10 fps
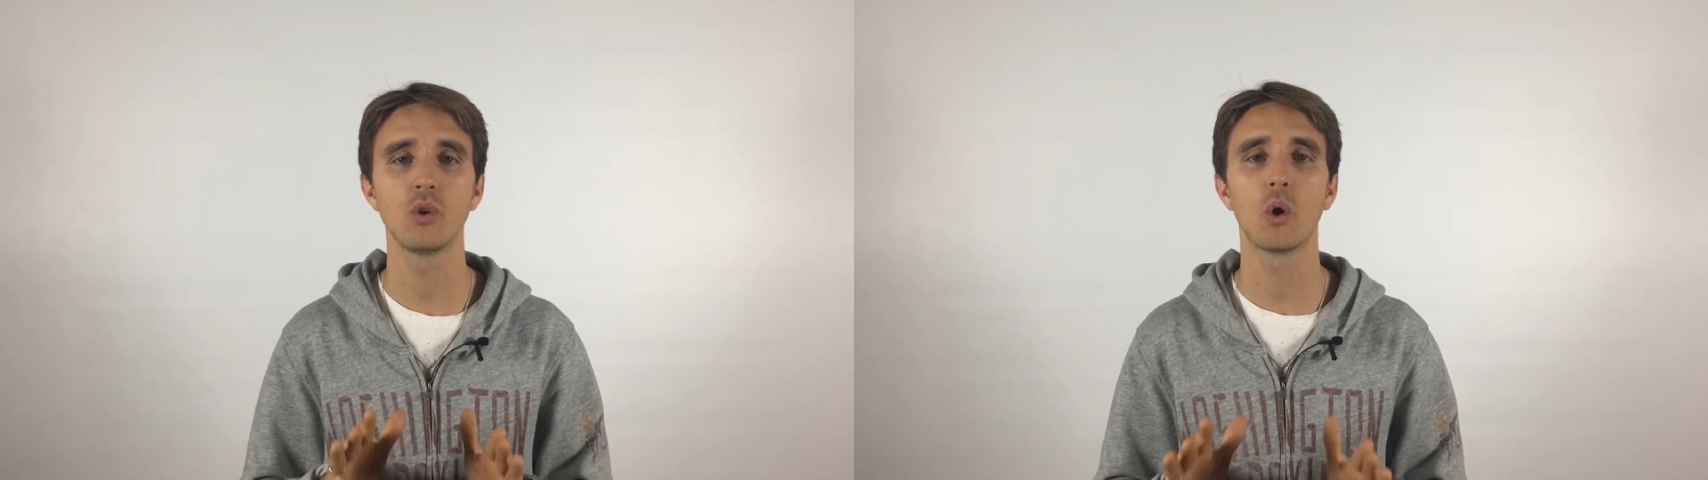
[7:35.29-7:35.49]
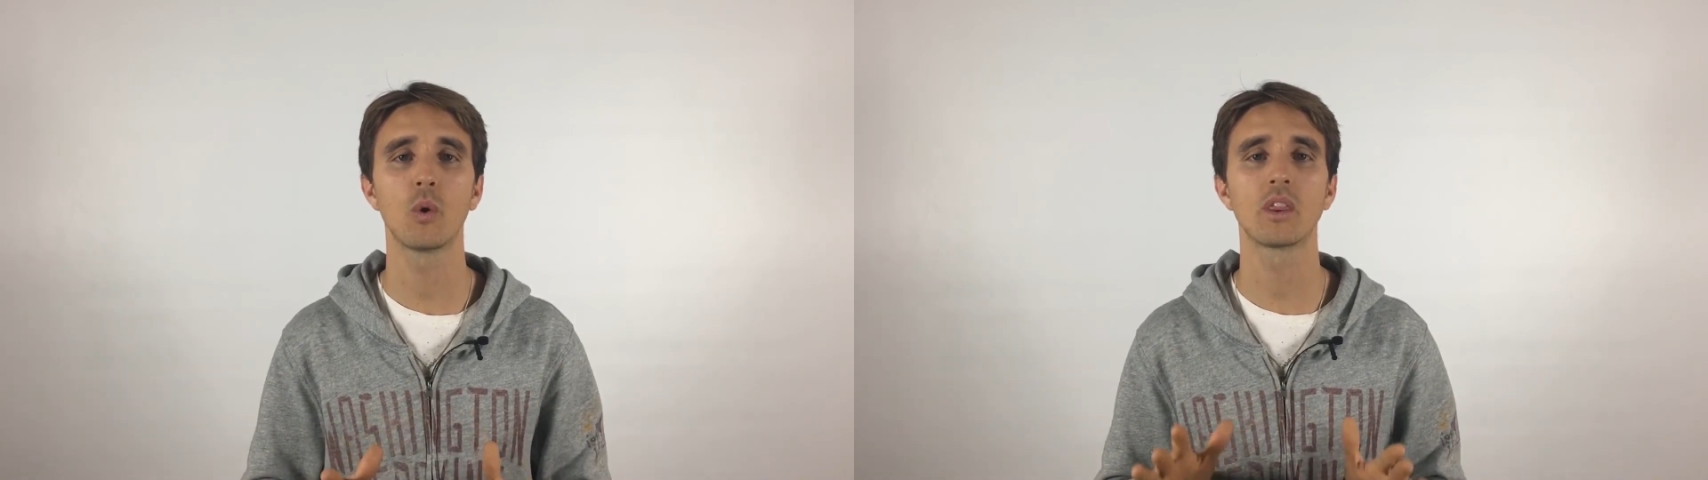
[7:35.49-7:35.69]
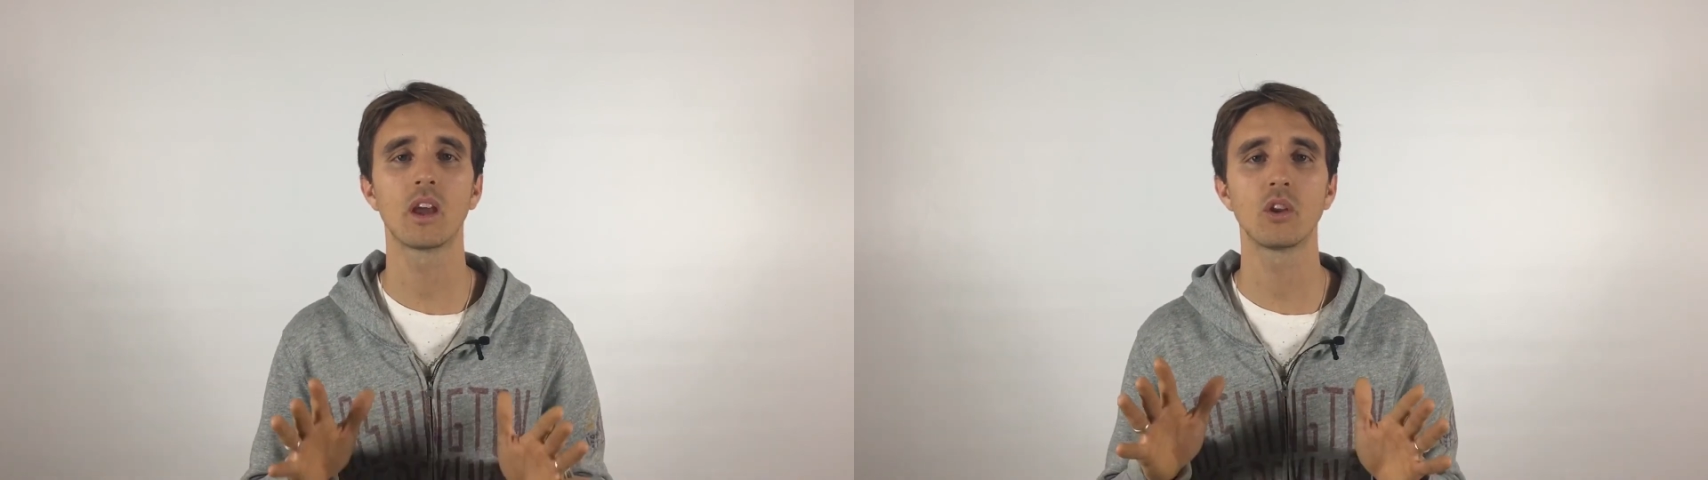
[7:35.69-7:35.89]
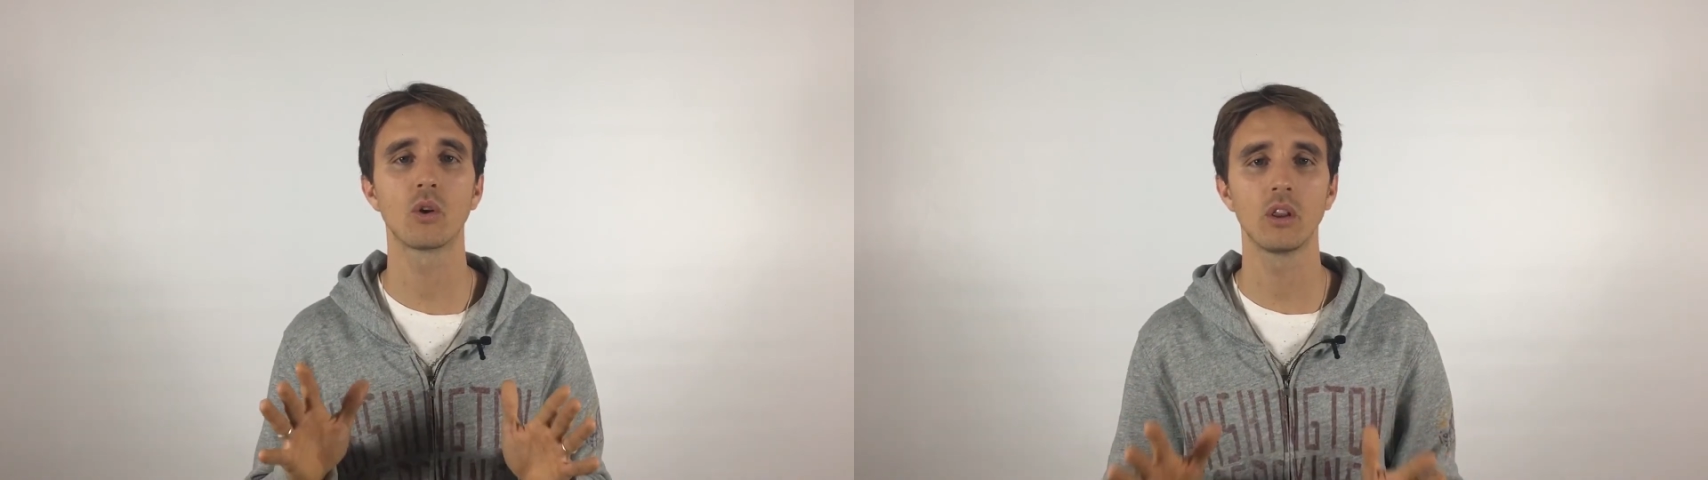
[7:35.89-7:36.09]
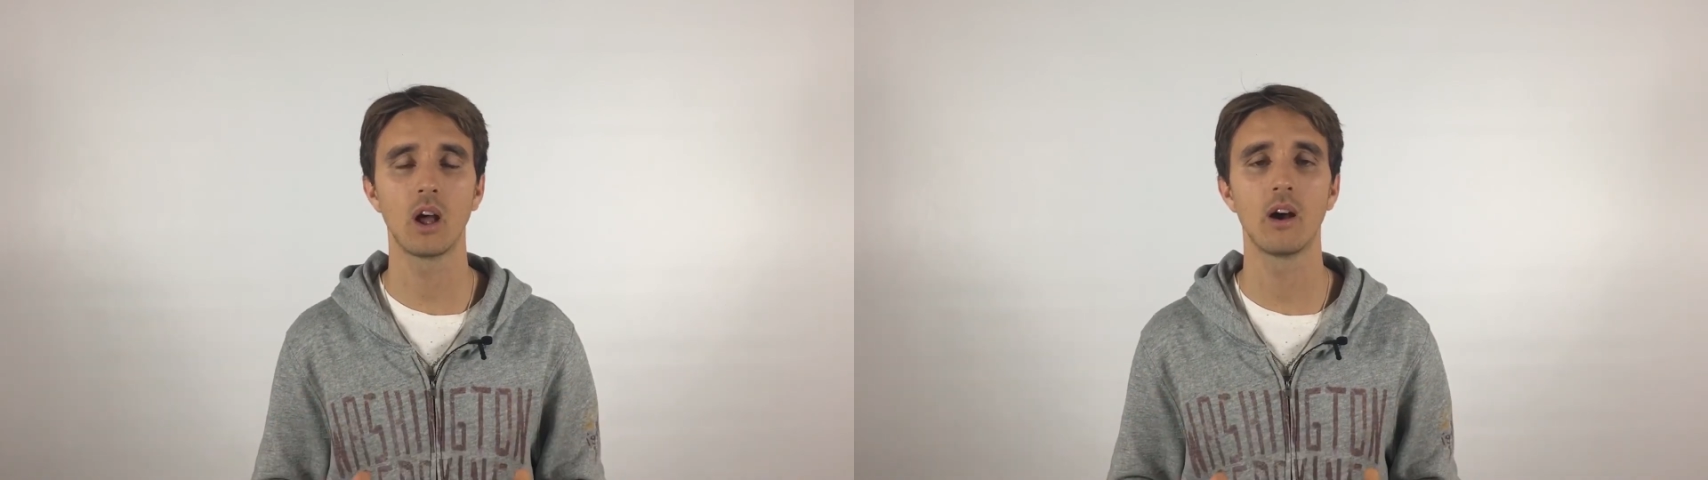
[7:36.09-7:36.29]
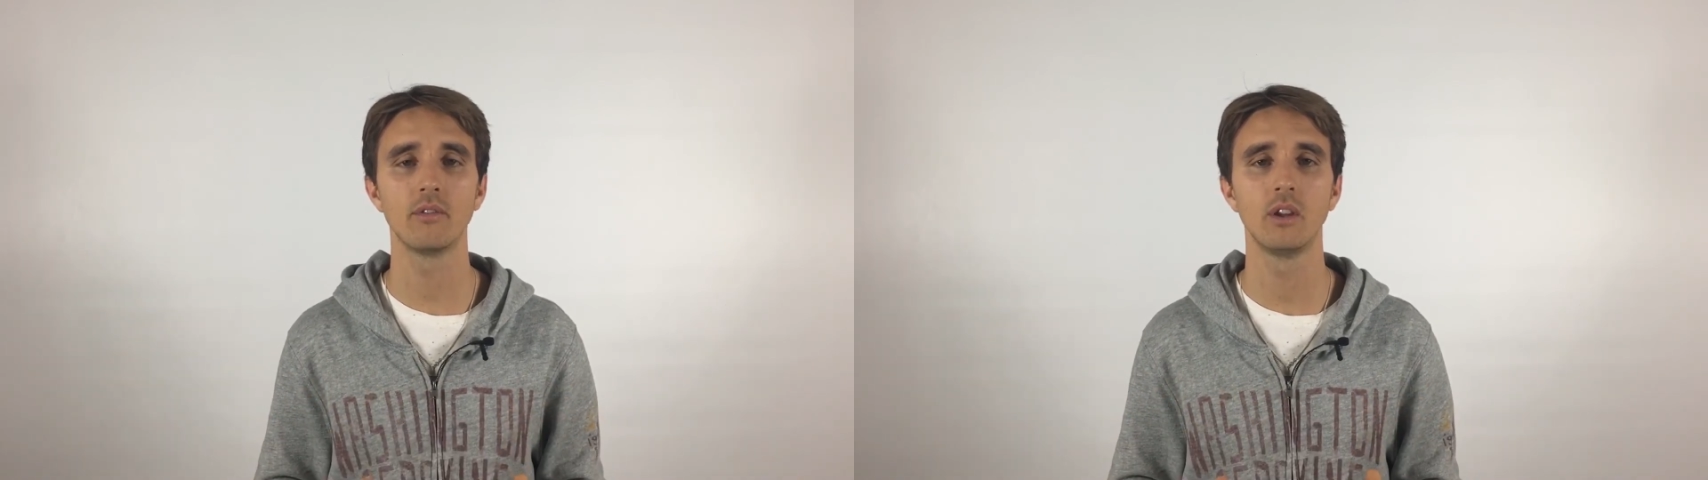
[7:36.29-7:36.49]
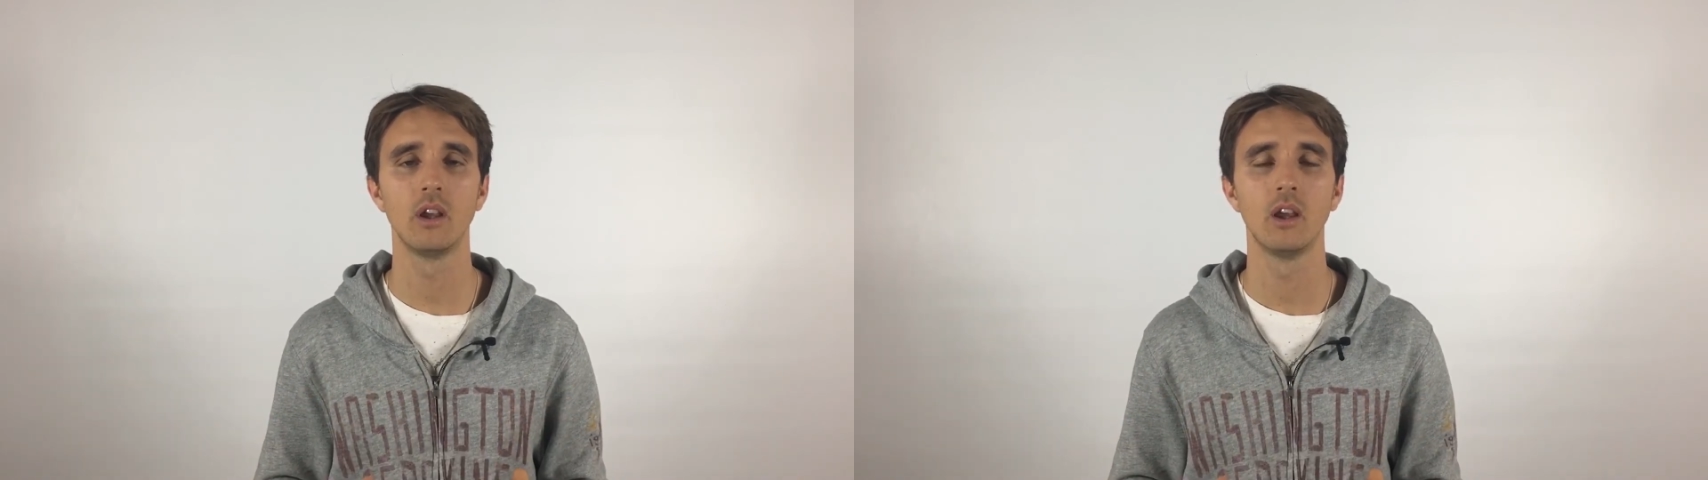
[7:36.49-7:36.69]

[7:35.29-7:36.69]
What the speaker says: knowing that you're loved.